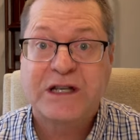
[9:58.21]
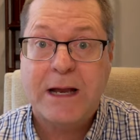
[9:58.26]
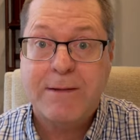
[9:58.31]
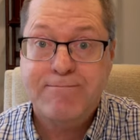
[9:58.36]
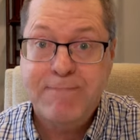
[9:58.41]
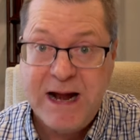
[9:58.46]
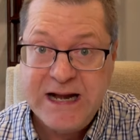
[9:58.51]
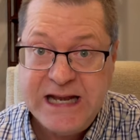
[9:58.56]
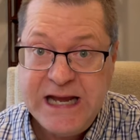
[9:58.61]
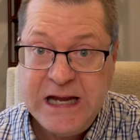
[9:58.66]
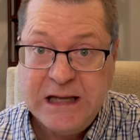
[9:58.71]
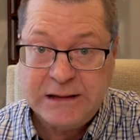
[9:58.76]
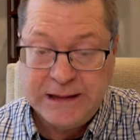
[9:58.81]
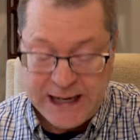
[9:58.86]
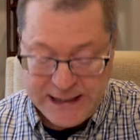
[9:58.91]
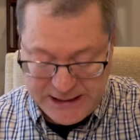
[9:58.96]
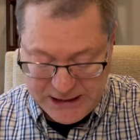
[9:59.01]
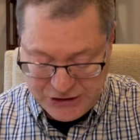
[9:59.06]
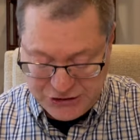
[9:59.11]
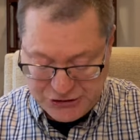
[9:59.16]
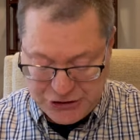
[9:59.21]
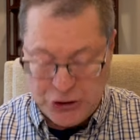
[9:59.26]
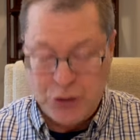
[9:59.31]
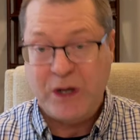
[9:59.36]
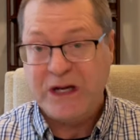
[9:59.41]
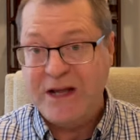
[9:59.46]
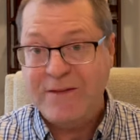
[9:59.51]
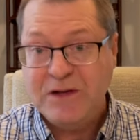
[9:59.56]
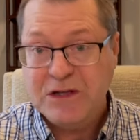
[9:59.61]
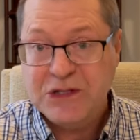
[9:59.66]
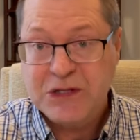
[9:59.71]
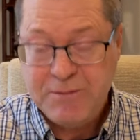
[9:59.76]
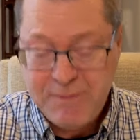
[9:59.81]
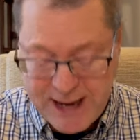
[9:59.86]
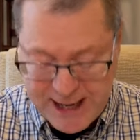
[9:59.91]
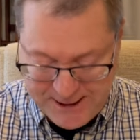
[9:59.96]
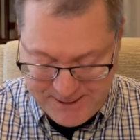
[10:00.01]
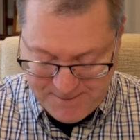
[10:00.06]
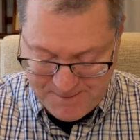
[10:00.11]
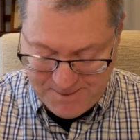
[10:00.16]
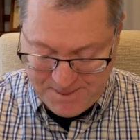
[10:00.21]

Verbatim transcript: and many ladies do, and even some men,